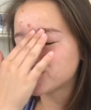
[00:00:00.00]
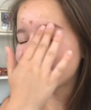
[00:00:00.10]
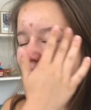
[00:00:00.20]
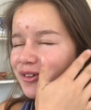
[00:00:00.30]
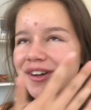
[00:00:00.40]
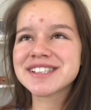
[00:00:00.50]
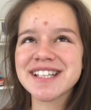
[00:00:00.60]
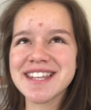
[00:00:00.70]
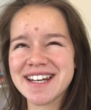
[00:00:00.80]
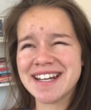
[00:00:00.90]
How do I
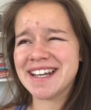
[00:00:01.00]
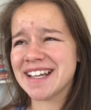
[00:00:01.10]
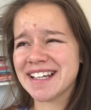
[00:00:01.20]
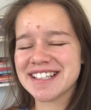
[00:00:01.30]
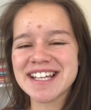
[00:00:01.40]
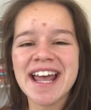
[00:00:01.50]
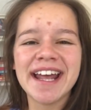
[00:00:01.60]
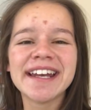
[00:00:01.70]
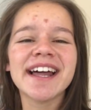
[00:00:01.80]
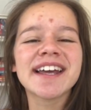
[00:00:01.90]
say that in English?
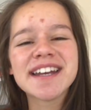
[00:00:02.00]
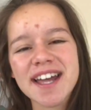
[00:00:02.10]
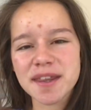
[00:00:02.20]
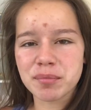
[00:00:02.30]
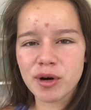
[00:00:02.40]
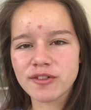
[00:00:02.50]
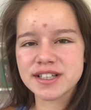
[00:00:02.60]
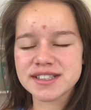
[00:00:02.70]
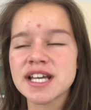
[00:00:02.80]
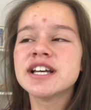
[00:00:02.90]
In like another
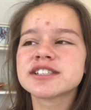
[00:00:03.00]
province.